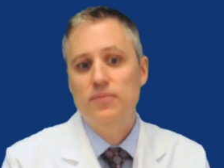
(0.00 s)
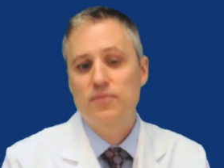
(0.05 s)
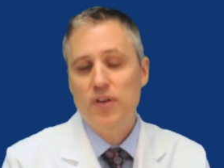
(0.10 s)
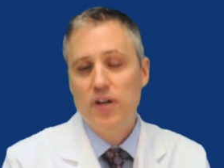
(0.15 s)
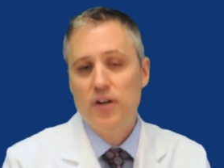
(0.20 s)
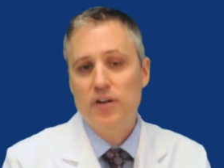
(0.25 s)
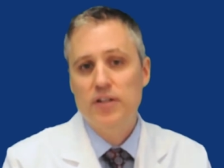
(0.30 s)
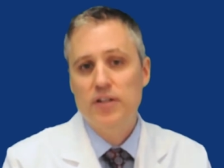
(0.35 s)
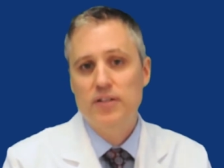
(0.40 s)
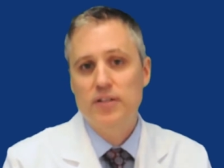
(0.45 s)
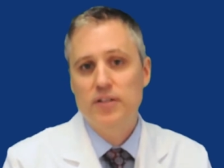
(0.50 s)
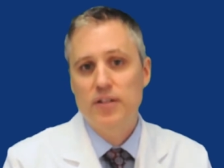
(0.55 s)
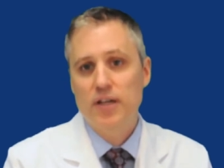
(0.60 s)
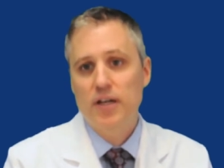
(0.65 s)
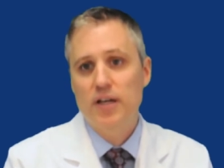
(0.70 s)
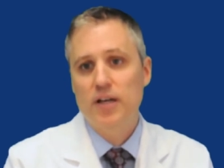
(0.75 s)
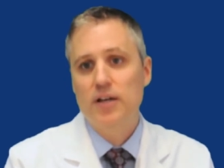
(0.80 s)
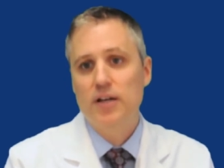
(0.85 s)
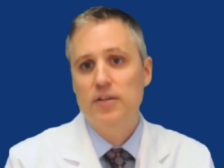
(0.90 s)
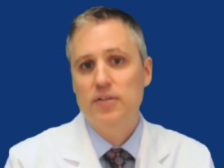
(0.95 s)
very
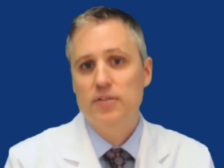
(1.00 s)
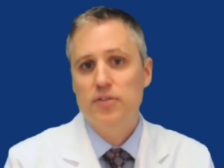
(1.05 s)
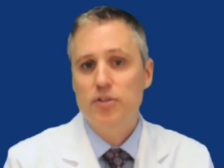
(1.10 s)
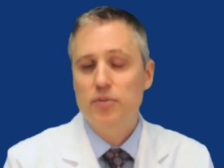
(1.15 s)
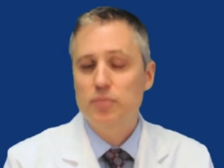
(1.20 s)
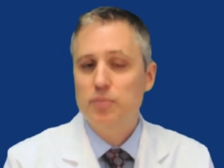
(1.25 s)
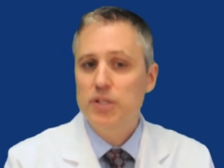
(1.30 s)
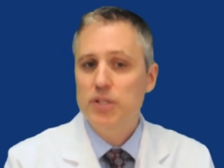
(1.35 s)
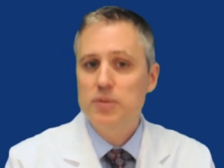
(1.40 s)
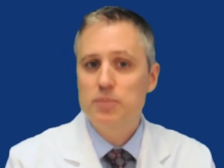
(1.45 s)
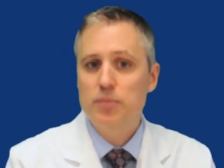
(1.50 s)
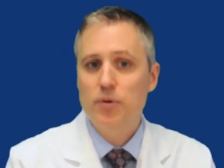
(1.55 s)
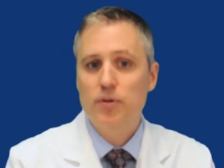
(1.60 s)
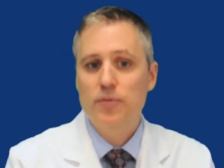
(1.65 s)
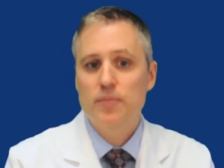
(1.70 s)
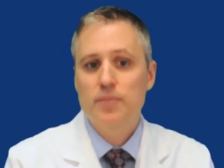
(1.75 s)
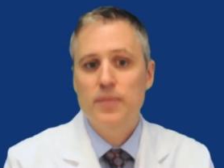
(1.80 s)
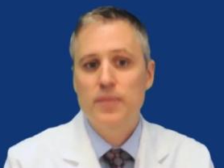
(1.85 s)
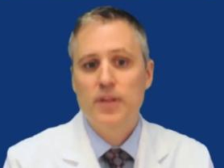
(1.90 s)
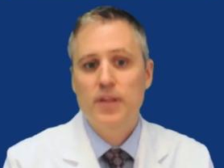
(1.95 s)
uh, good
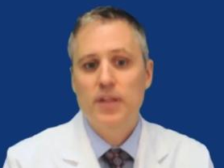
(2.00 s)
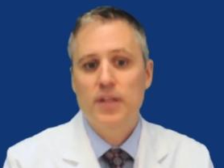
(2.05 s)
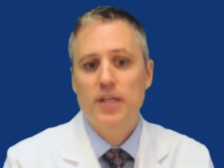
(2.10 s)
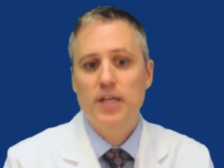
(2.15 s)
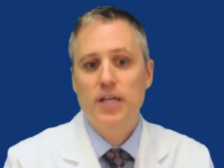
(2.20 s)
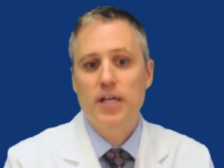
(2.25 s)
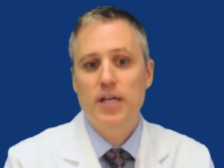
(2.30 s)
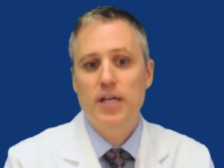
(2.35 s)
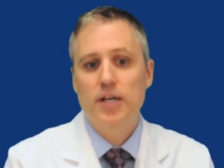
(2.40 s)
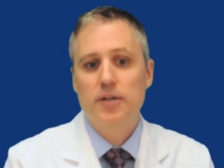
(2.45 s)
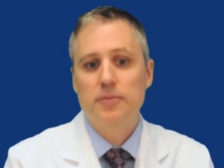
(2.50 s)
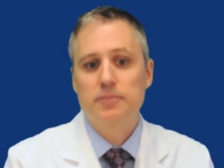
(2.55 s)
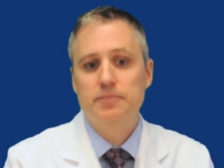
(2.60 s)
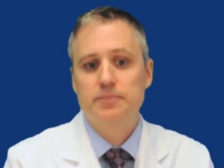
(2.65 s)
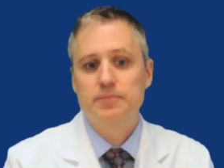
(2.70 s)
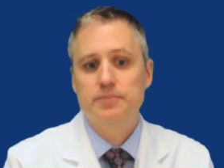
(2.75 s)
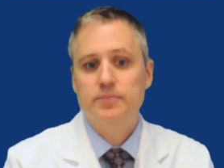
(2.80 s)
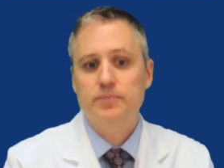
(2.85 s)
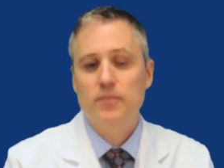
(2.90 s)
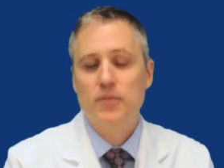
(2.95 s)
people, um,
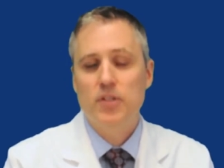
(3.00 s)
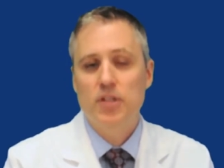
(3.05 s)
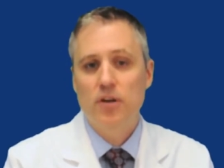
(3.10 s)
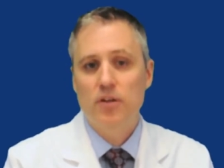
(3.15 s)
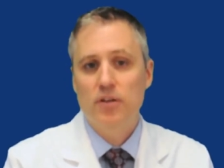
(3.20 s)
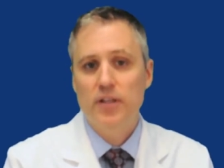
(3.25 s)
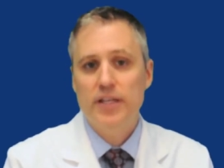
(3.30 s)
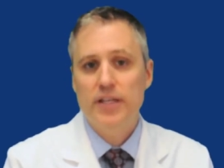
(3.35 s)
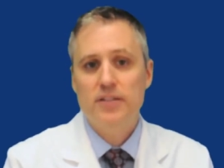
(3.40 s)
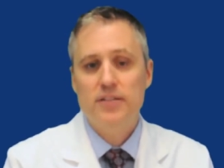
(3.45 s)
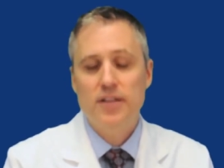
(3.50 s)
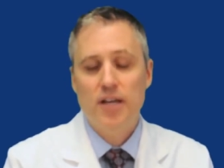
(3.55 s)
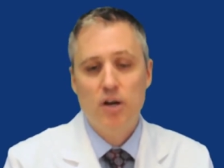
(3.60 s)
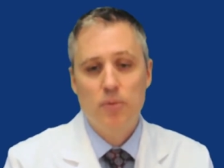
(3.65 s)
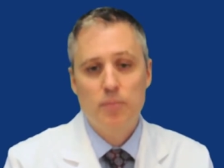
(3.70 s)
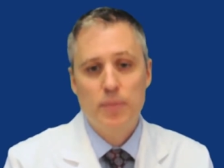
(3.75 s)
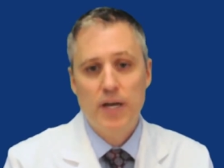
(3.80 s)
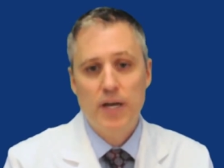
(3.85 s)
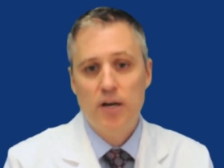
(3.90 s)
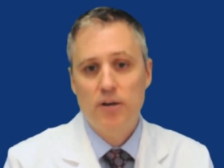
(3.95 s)
you know, like to
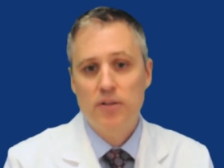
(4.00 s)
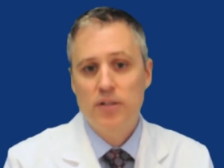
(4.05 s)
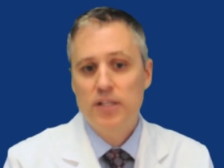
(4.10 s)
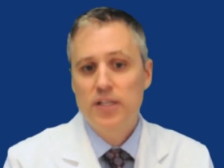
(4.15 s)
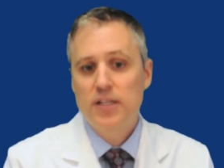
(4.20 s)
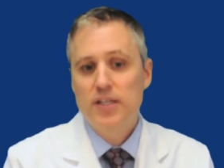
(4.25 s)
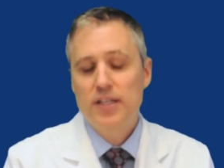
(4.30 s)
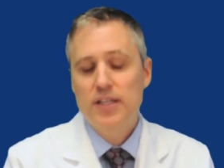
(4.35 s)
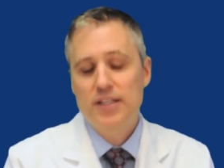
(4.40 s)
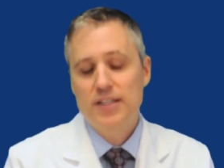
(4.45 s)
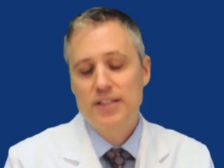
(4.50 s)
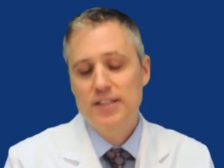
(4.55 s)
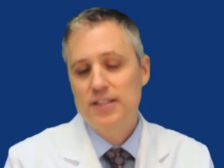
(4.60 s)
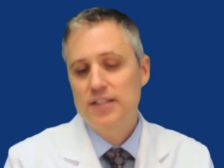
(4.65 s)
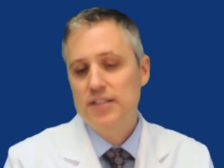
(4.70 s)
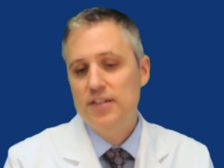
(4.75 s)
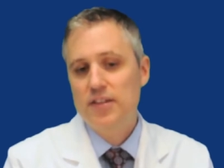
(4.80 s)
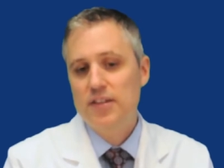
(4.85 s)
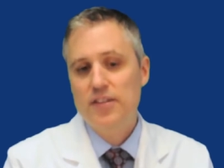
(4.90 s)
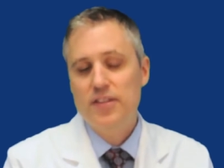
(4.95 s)
help out. And the,
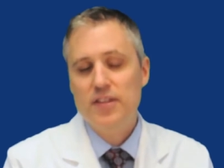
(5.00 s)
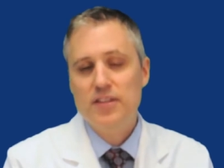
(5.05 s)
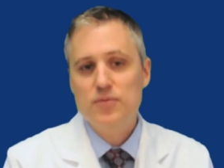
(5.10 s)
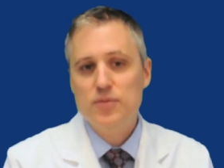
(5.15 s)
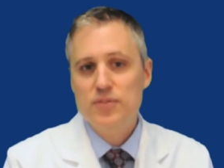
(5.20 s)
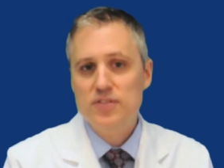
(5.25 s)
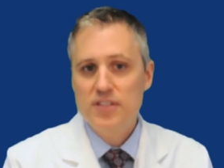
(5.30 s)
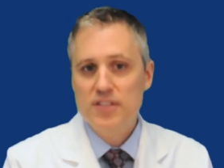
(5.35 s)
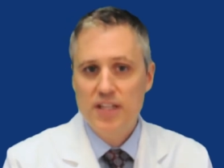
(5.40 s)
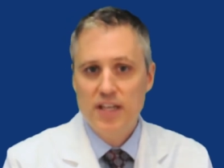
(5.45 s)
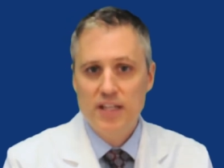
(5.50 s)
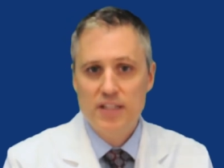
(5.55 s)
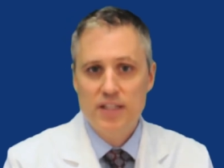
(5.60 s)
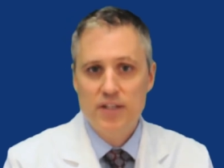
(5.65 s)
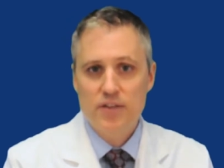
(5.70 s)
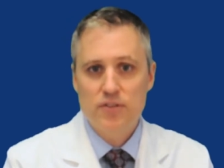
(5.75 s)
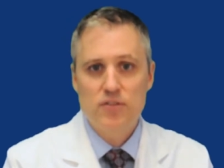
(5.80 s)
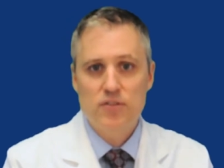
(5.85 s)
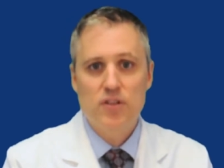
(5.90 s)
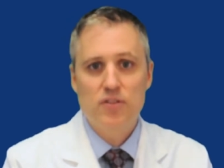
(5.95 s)
you know, the things we see down
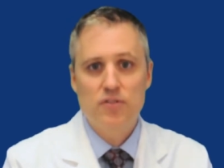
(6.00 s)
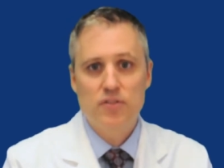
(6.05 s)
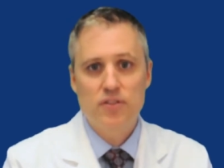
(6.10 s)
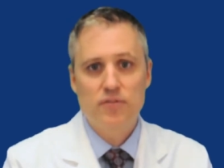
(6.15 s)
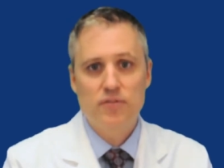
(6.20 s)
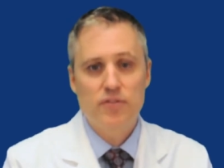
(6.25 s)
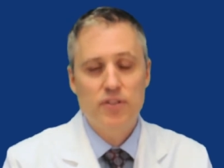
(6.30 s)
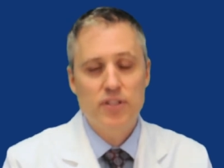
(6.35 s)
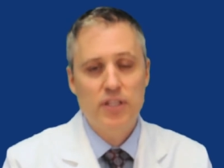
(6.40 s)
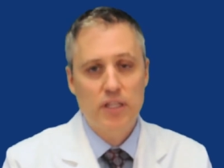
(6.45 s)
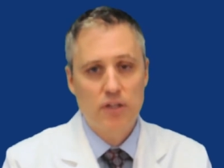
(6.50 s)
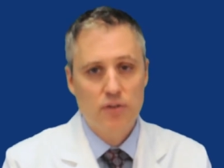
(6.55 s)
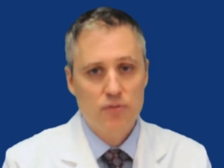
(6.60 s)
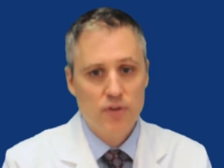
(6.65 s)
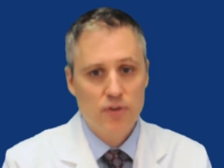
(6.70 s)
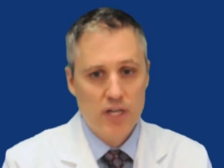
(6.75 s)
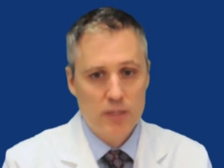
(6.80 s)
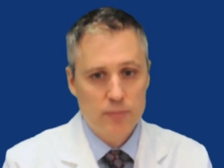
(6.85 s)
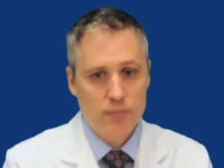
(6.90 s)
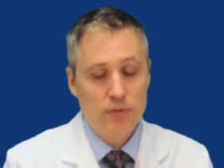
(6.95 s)
there are, are really
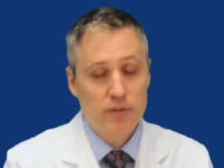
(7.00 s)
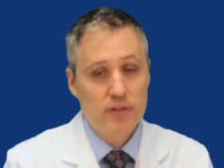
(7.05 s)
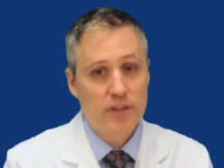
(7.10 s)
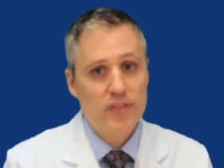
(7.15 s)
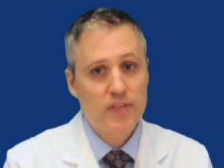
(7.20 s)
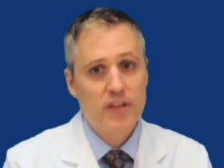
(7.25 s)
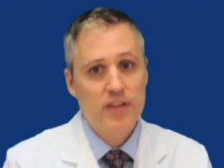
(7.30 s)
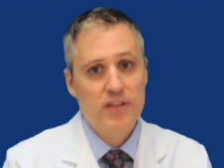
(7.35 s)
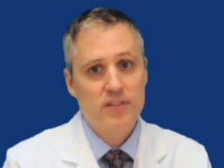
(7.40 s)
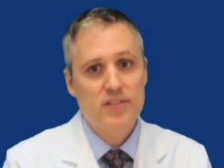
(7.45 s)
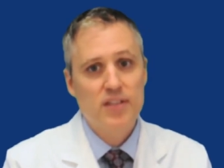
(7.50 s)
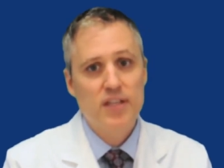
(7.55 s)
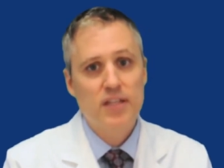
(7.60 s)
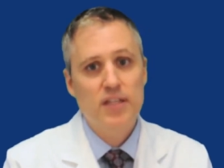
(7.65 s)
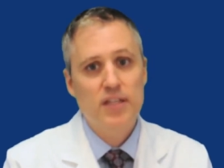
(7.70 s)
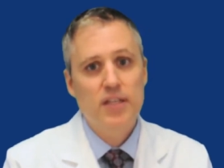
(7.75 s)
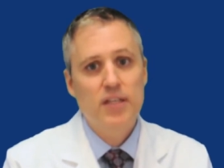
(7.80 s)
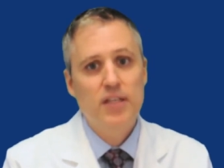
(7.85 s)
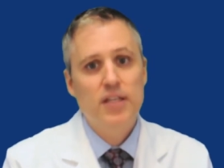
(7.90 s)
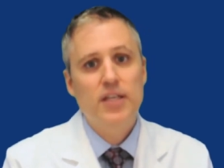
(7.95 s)
incredible. And the things that,
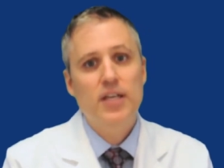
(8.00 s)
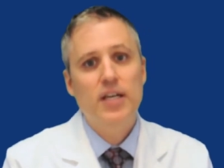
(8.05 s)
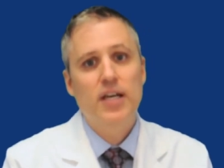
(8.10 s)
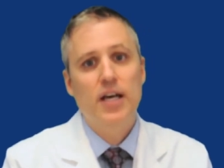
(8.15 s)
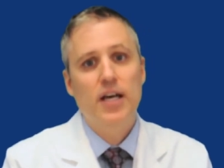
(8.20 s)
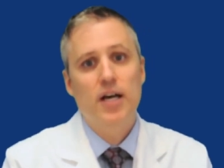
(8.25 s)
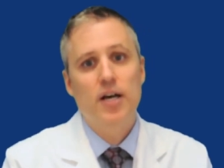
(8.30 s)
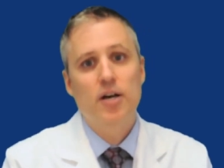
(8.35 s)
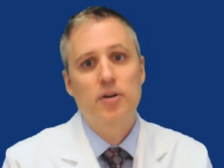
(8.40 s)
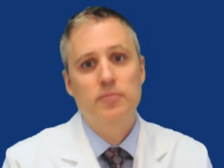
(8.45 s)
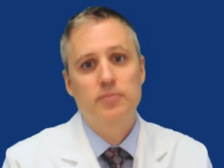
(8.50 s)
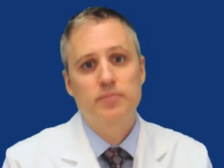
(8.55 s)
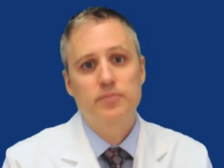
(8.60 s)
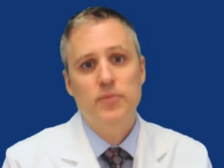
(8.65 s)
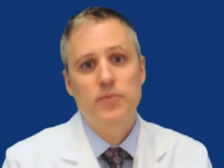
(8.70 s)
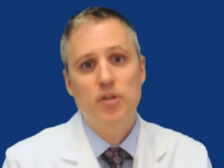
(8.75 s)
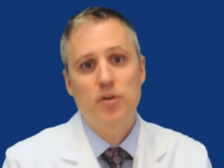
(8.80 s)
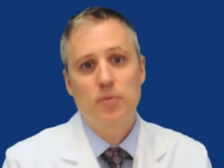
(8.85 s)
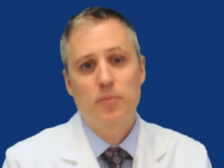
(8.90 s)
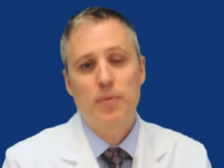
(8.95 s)
um,
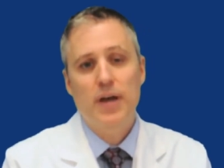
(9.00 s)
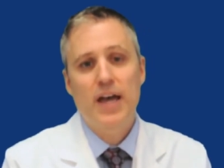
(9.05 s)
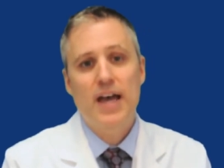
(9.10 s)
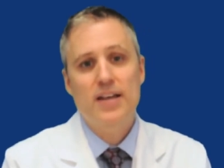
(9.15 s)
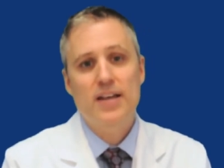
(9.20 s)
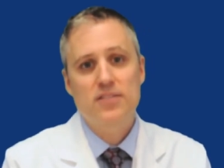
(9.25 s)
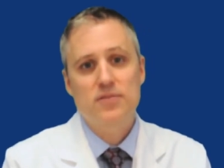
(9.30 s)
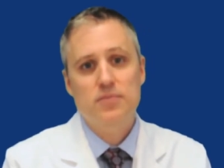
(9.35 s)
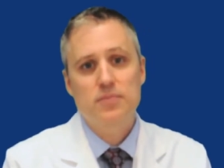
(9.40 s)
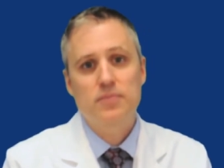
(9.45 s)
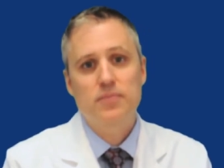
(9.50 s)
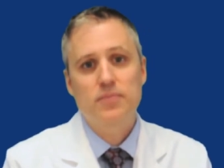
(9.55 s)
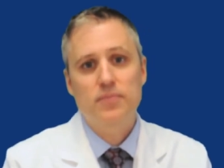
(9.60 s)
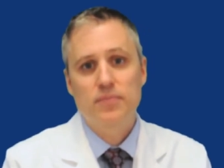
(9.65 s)
you know, past